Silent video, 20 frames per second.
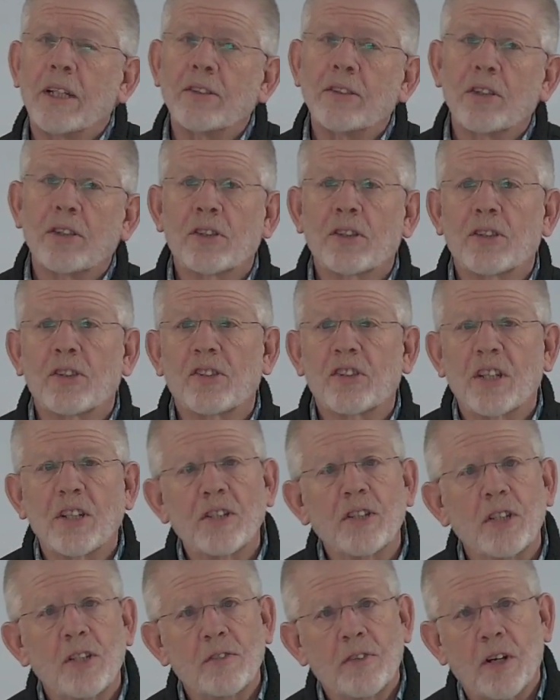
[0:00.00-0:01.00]
it's a
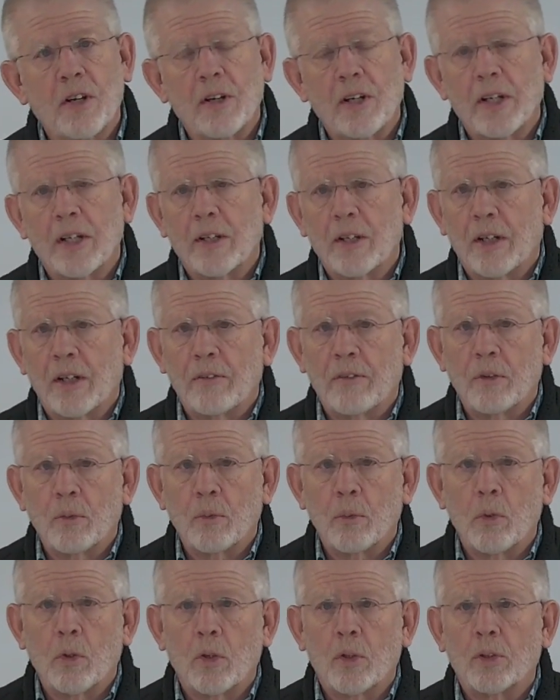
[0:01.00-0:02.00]
sensitive area of the
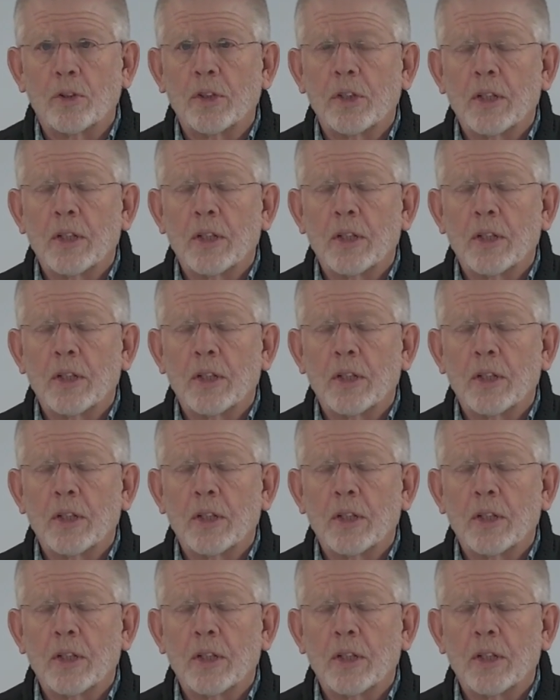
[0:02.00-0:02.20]
world.